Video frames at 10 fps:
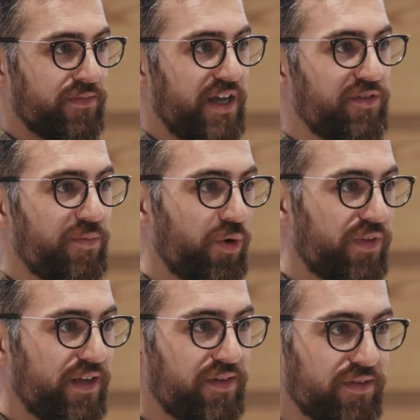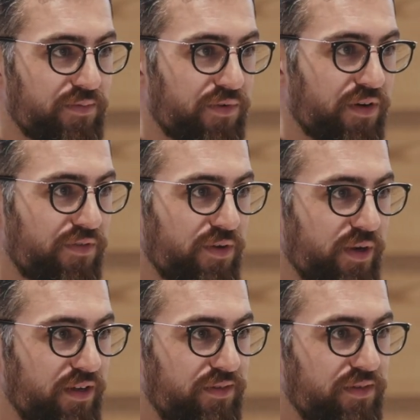and support that system for a few
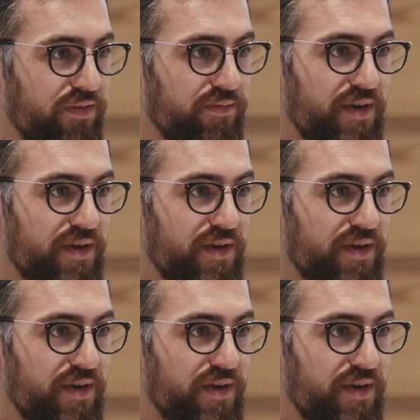weeks,